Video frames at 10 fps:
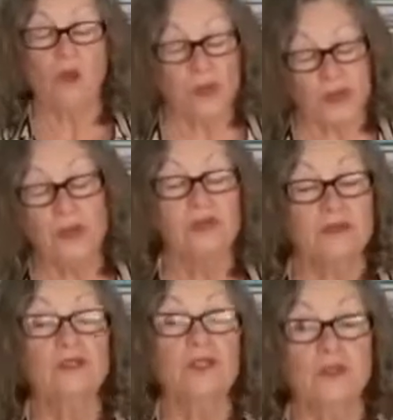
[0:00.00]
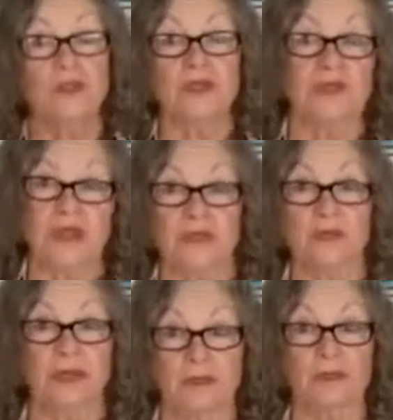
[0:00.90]
What you have to do with a
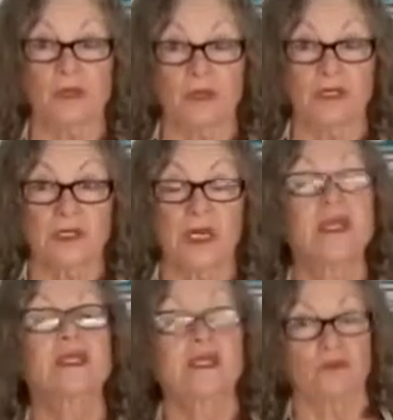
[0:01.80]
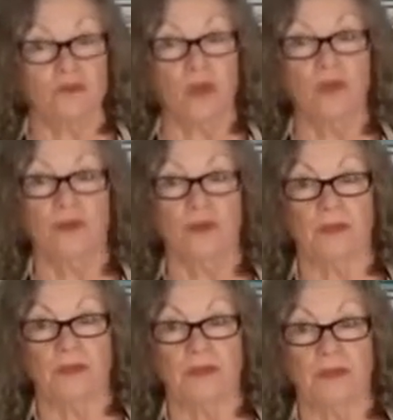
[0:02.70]
1,000-pound horse is enroll them.
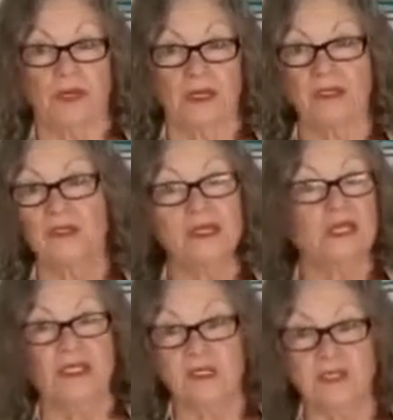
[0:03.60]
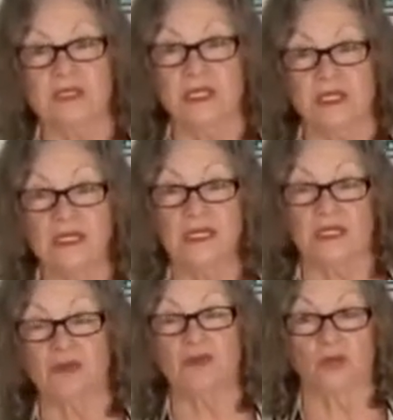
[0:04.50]
And they're not nearly as easy
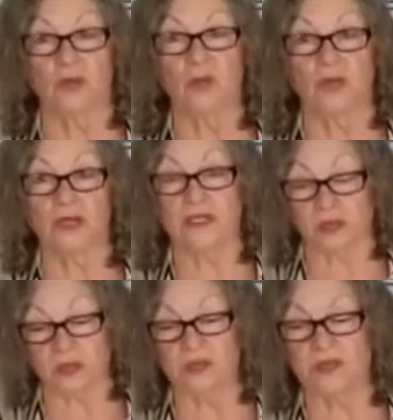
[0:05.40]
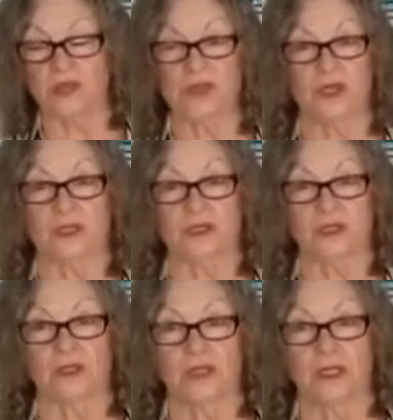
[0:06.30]
to enroll as the person you're talking to.